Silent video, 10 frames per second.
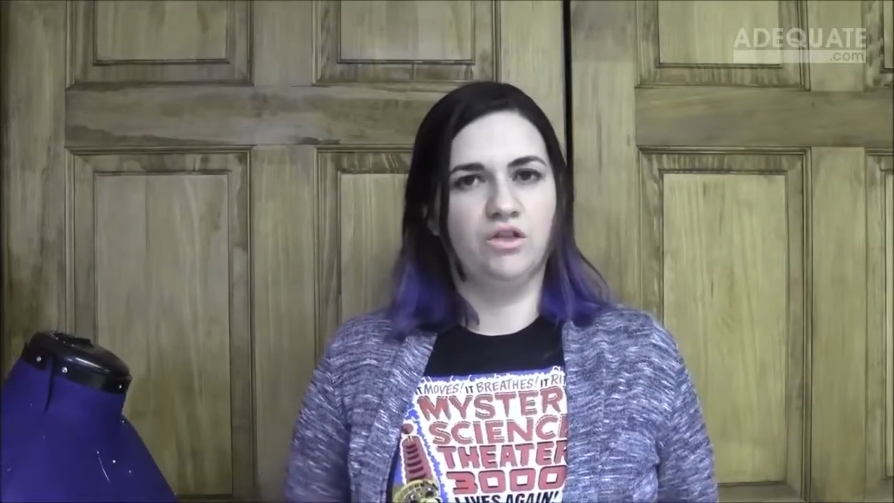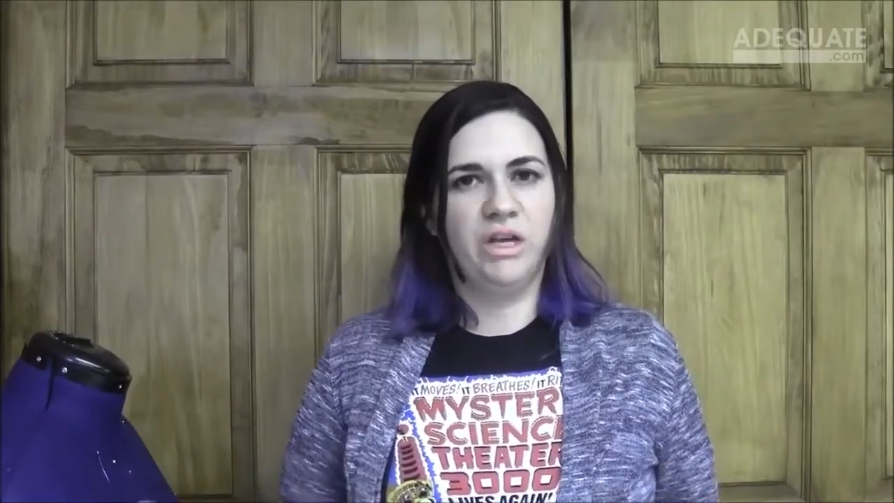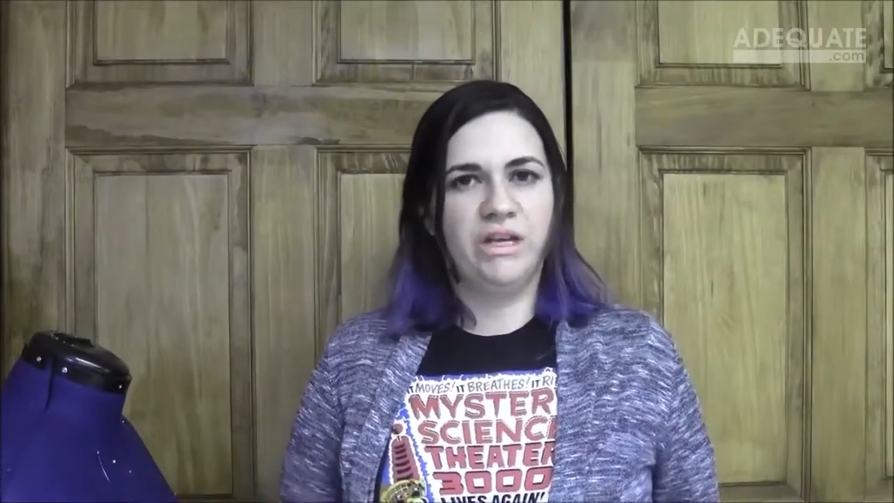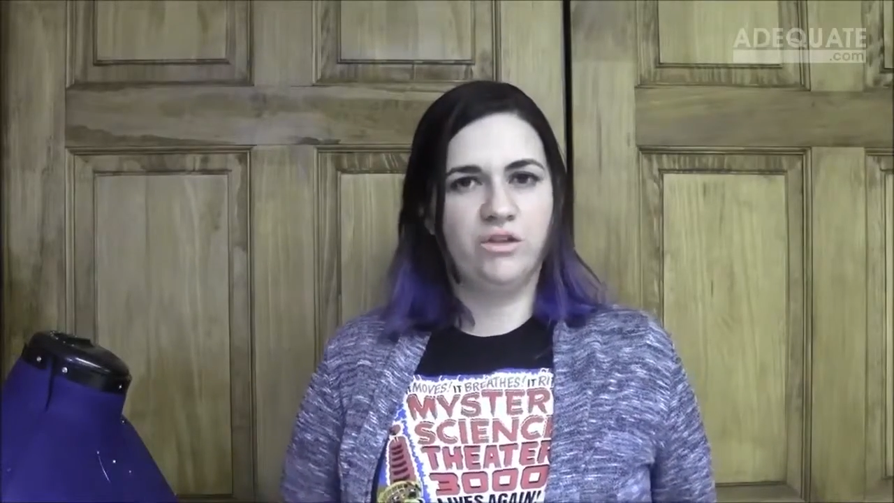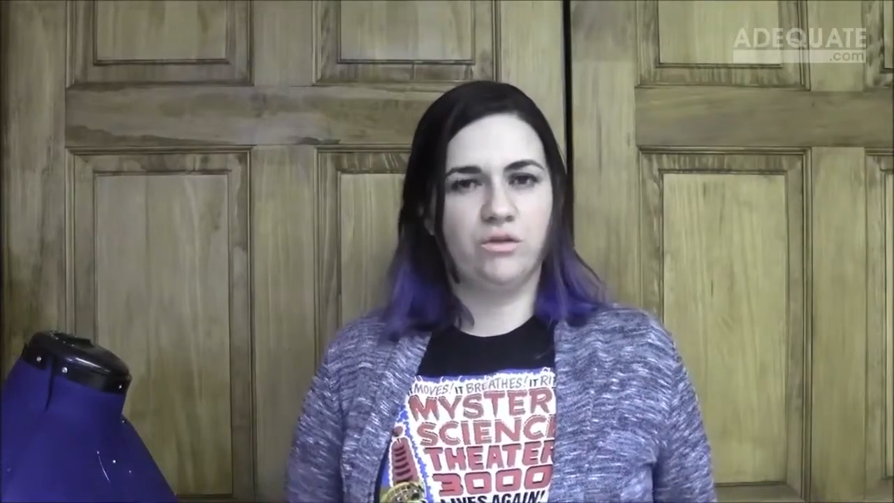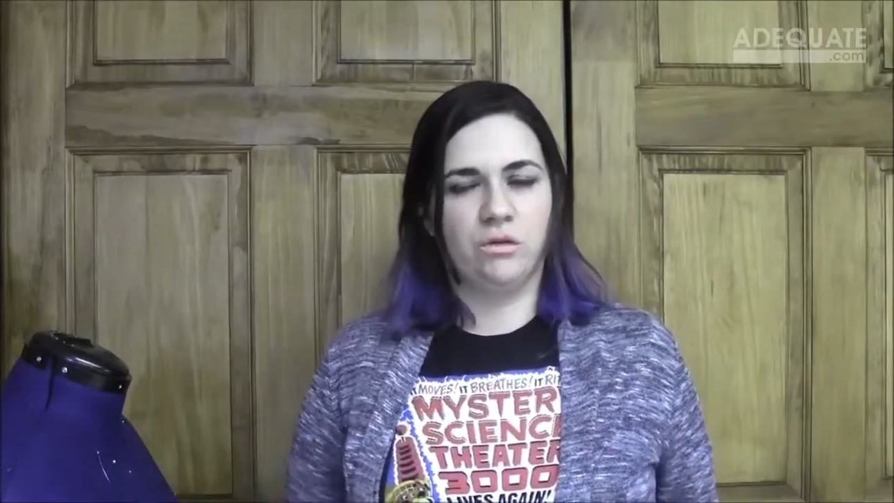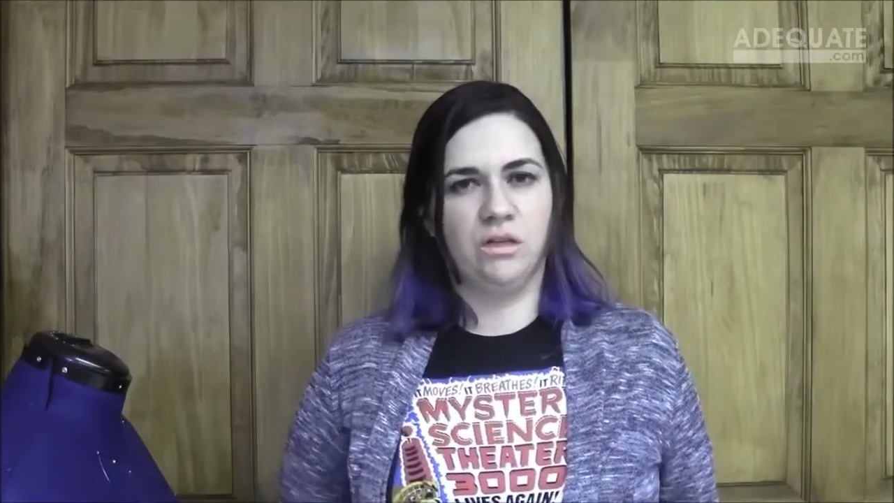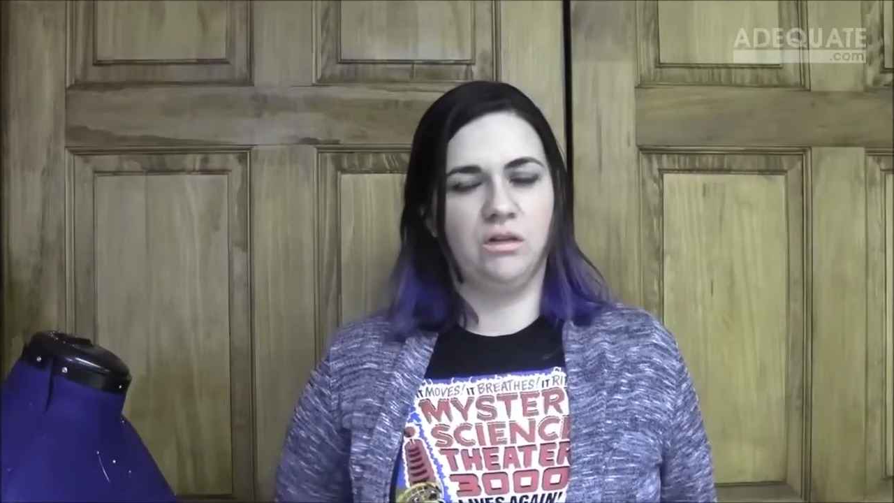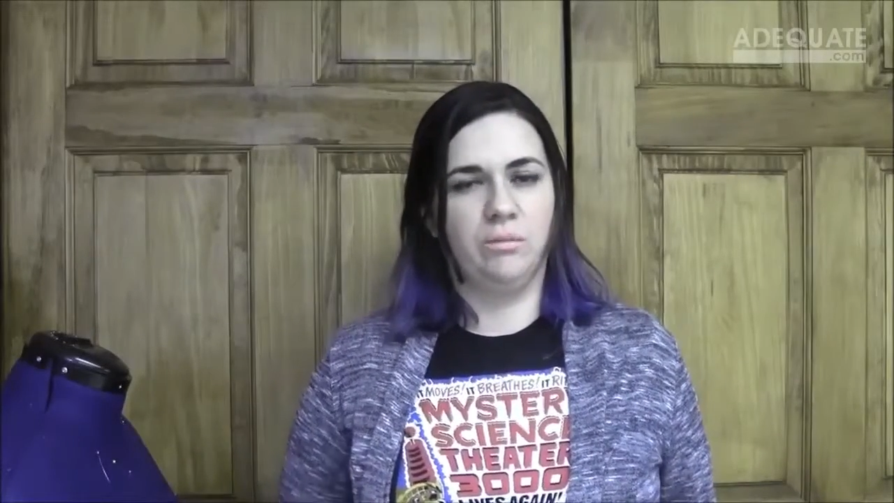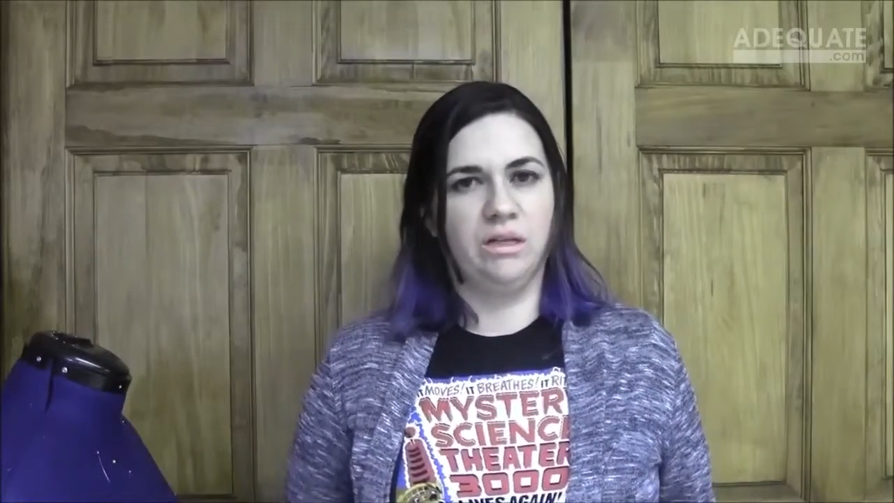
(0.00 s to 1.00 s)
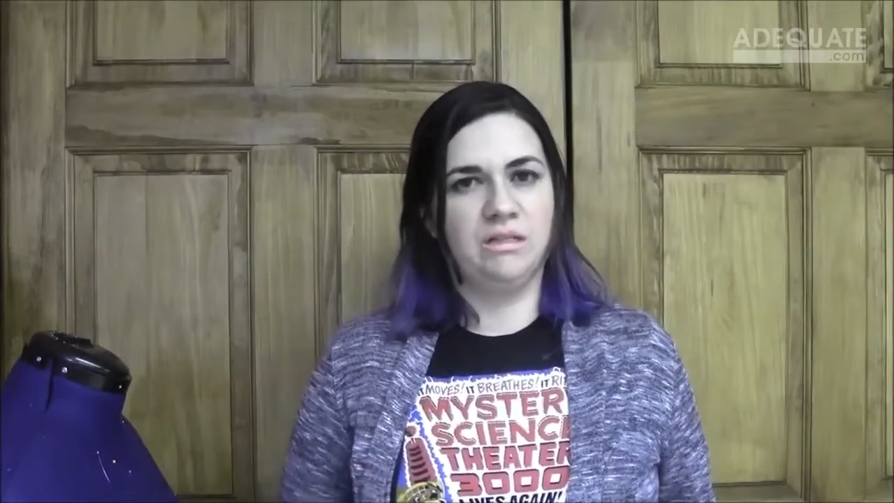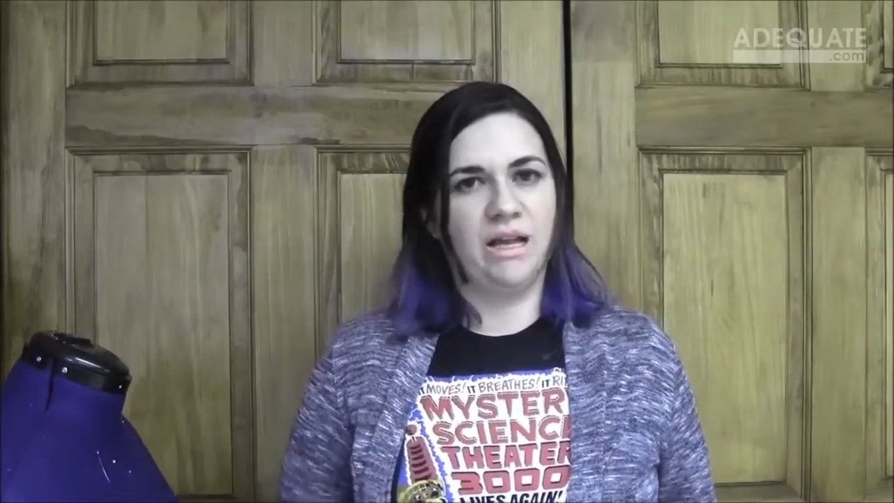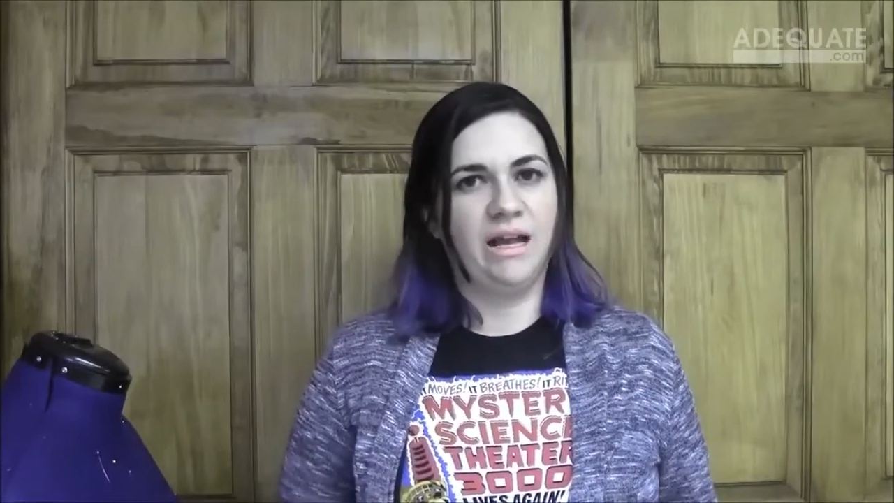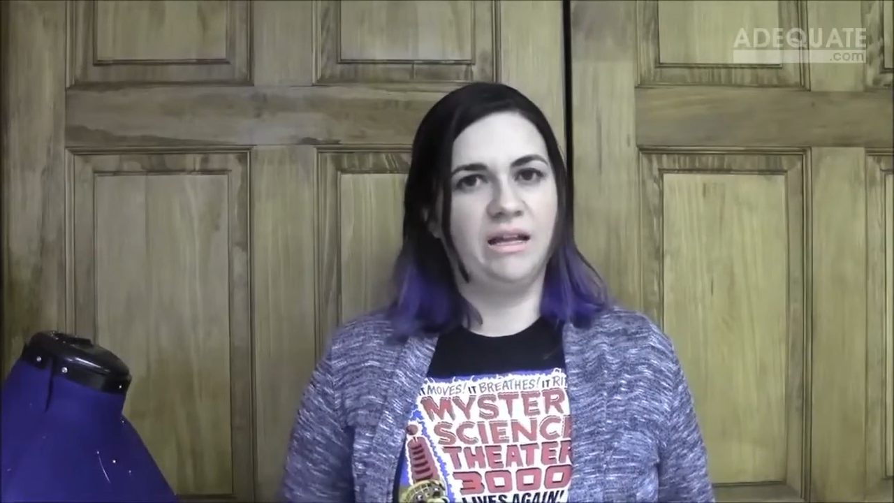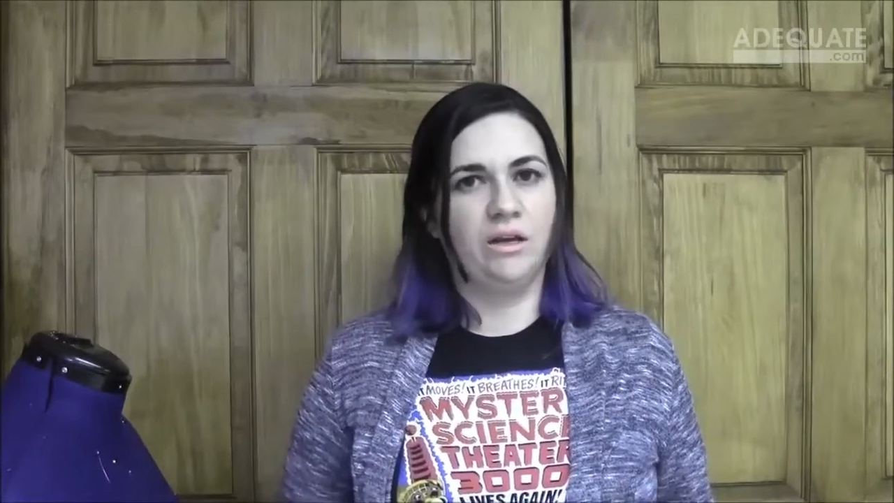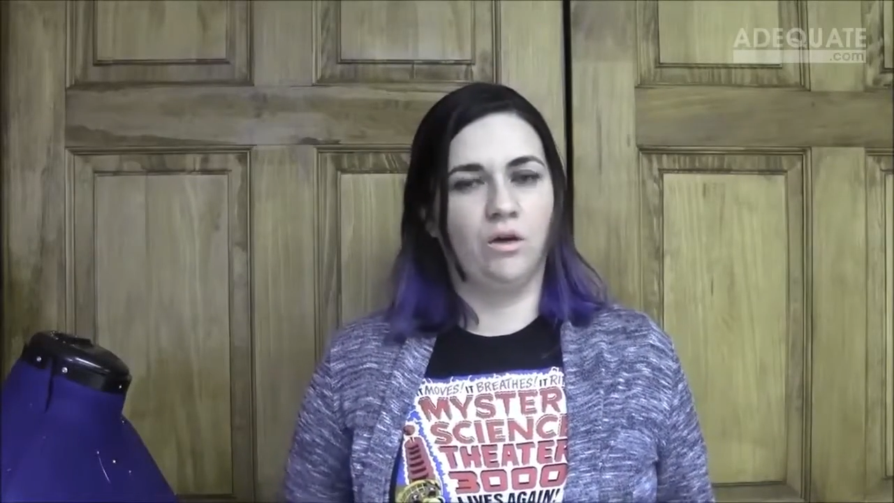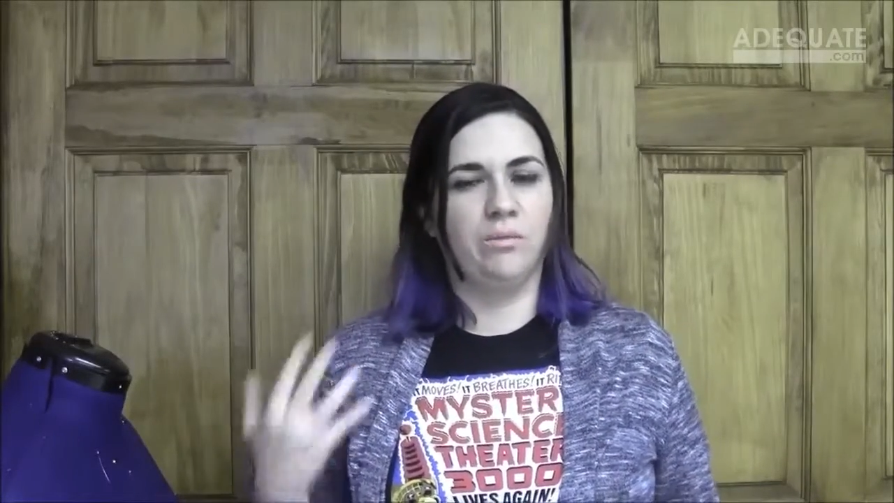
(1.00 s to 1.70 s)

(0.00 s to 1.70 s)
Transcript: change or a little bit of styling,